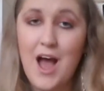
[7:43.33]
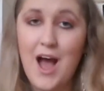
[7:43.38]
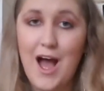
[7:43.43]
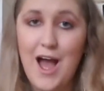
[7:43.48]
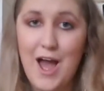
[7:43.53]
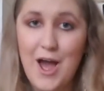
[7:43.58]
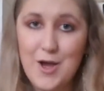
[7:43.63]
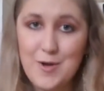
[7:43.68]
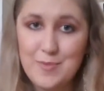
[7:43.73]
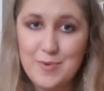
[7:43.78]

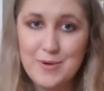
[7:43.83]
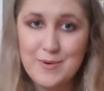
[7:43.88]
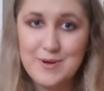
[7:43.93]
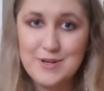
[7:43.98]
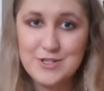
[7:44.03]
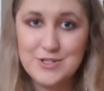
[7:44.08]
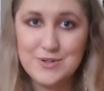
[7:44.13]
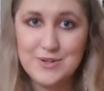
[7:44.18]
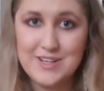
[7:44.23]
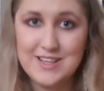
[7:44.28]
I hope you
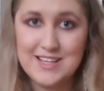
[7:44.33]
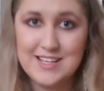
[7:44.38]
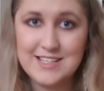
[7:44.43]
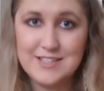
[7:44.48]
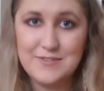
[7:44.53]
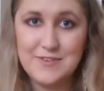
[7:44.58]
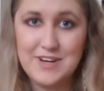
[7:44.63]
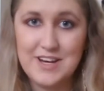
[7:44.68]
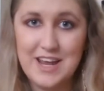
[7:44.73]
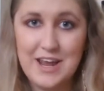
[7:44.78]
enjoyed
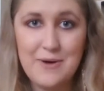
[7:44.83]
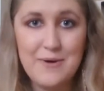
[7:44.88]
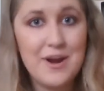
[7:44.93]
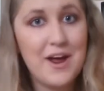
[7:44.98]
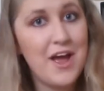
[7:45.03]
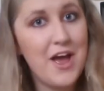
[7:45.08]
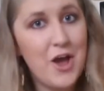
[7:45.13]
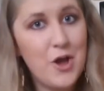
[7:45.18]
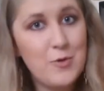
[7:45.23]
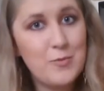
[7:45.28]
this video, and
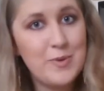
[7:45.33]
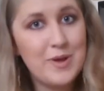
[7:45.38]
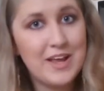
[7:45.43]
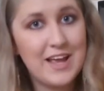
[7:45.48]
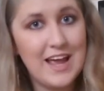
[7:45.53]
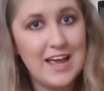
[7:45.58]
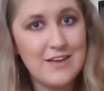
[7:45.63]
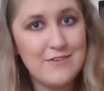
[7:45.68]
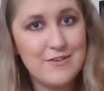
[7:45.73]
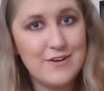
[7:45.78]
I hope it
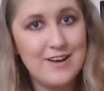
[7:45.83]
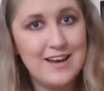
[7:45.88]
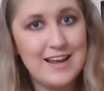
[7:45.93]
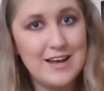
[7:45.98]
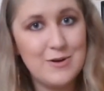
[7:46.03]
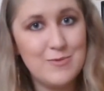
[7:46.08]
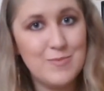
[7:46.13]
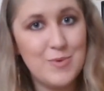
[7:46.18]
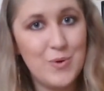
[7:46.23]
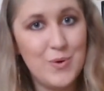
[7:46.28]
gave you a
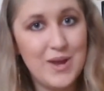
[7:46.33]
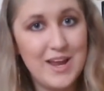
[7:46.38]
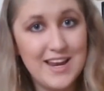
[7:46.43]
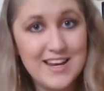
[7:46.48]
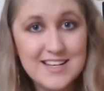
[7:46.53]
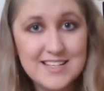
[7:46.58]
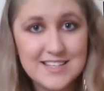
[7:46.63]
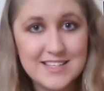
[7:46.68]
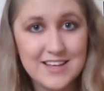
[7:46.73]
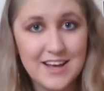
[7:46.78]
little more
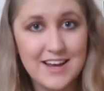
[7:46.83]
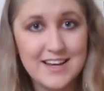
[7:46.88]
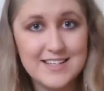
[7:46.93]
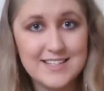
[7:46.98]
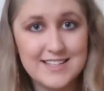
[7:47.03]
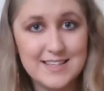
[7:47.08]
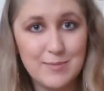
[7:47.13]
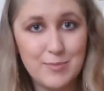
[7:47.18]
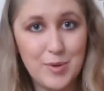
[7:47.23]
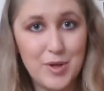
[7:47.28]
insight
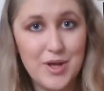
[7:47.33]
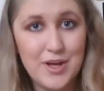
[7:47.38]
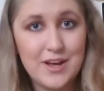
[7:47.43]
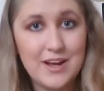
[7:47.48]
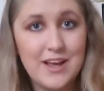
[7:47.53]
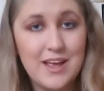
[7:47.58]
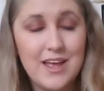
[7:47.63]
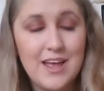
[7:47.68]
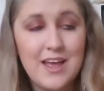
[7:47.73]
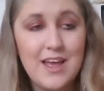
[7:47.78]
to the
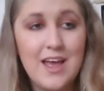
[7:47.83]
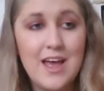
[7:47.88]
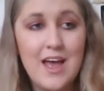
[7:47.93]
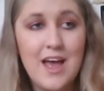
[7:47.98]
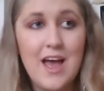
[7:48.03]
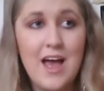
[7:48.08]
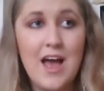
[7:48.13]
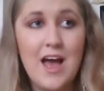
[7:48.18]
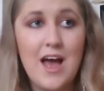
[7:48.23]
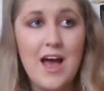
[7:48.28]
book.
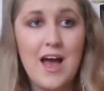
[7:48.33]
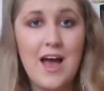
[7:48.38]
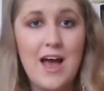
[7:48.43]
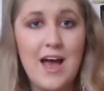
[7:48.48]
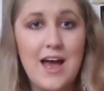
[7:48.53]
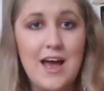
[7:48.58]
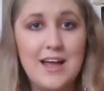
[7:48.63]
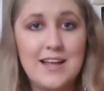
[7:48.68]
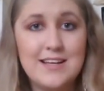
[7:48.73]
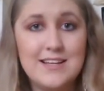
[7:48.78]

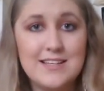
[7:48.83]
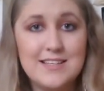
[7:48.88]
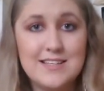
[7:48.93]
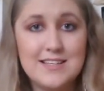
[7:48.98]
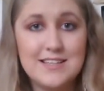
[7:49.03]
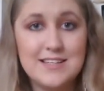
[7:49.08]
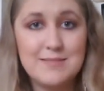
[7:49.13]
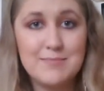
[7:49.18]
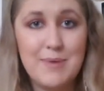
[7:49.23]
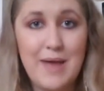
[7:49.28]
And
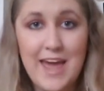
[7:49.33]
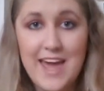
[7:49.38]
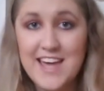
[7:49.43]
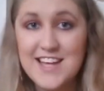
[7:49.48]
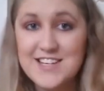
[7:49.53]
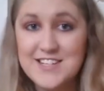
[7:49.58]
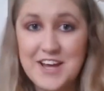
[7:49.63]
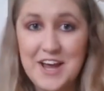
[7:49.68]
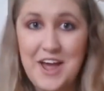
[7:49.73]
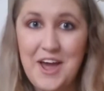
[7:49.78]

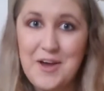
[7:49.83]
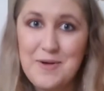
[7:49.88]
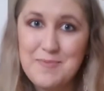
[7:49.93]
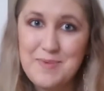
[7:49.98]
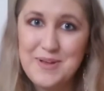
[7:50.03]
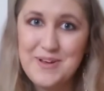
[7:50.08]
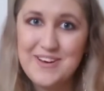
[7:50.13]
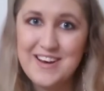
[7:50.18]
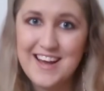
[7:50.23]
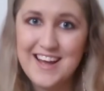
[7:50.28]
Paige, I
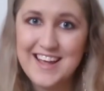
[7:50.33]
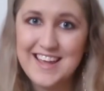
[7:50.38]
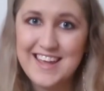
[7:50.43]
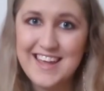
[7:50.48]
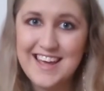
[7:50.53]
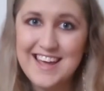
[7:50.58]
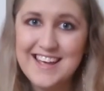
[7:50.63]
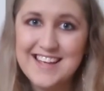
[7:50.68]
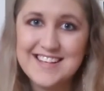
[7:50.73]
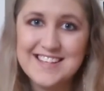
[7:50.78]
hope you
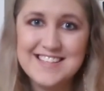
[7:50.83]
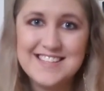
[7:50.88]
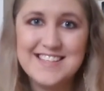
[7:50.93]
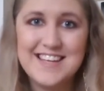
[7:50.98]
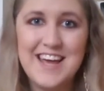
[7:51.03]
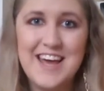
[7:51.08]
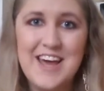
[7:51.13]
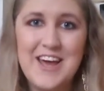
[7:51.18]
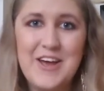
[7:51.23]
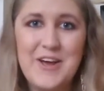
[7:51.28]
like it.
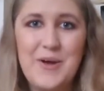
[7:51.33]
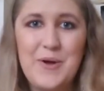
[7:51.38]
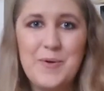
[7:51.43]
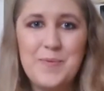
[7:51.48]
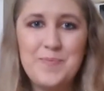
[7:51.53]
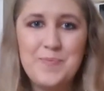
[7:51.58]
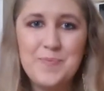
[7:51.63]
So